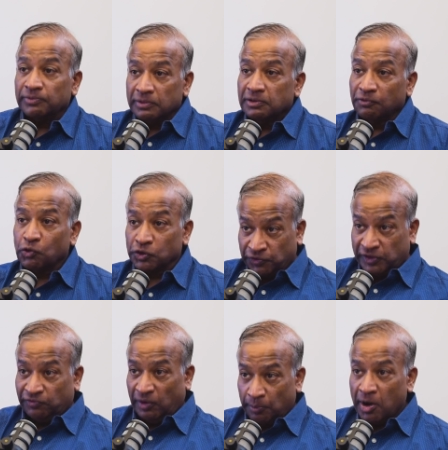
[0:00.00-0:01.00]
Yes. Of course,
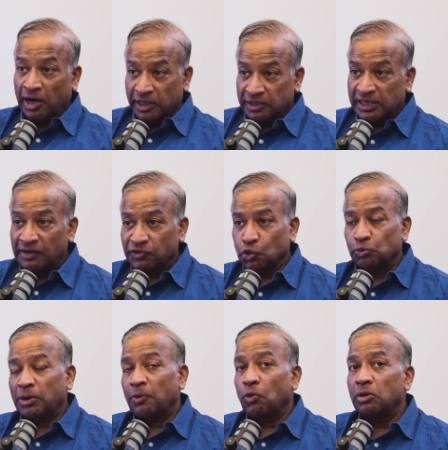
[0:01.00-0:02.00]
Flipkart itself is
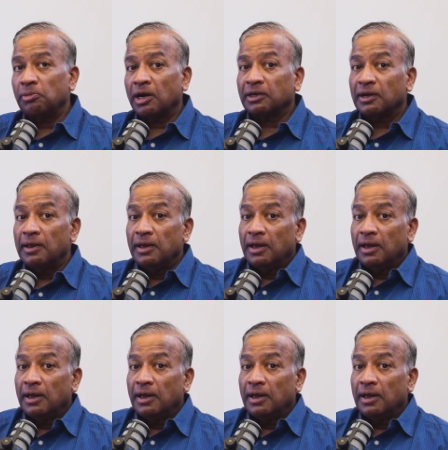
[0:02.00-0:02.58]
owned by Walmart. Hmm.